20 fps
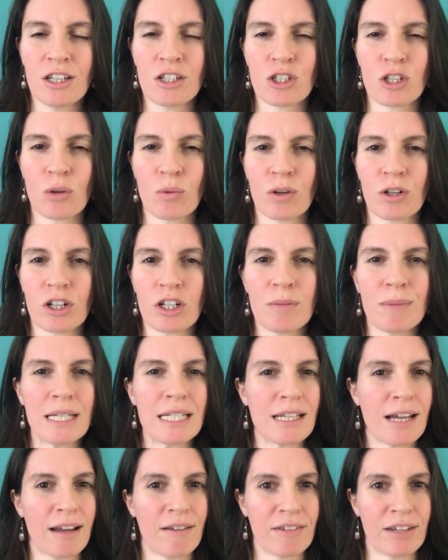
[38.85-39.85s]
So we're going to
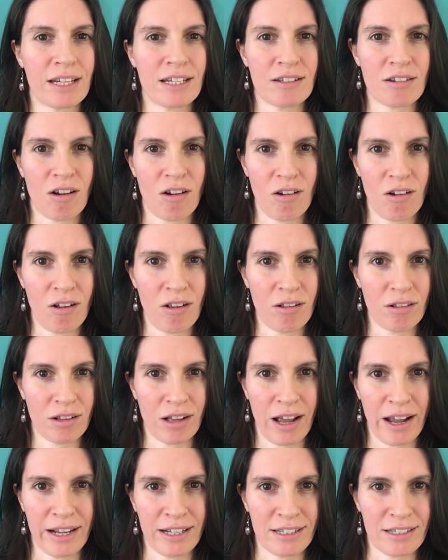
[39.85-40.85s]
be diving into all
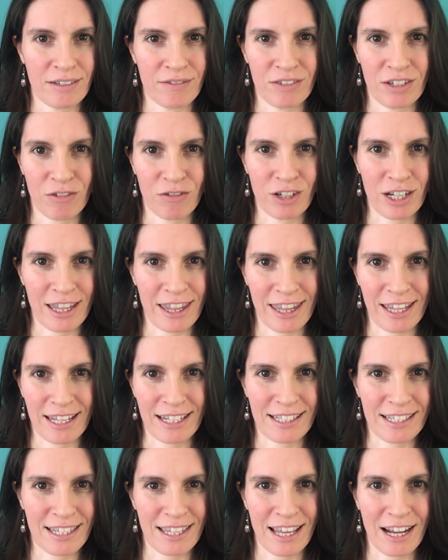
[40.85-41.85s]
kinds of different
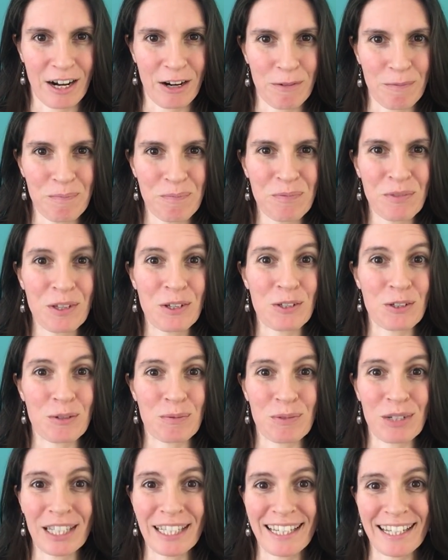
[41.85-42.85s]
things there. So
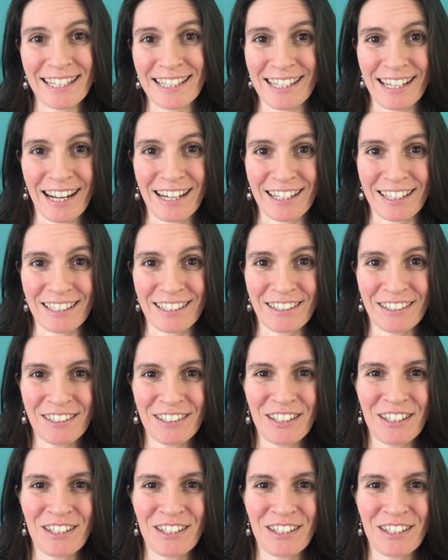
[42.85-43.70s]
I'm really excited